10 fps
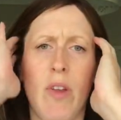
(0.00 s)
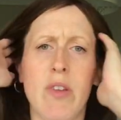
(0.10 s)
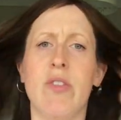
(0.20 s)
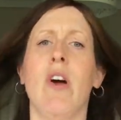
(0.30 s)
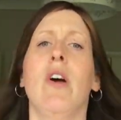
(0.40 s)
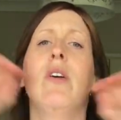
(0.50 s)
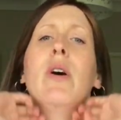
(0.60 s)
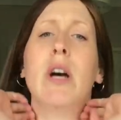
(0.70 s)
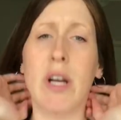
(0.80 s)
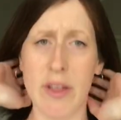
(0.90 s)
So
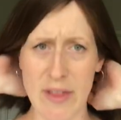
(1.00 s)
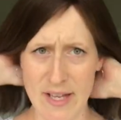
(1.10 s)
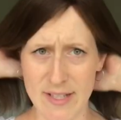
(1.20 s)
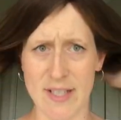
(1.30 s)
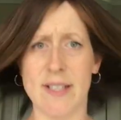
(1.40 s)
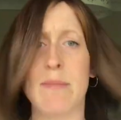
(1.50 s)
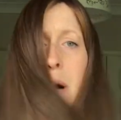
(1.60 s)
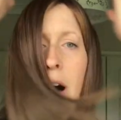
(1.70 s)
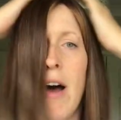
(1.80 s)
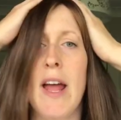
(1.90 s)
this is
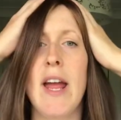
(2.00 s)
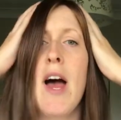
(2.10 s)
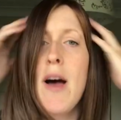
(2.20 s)
my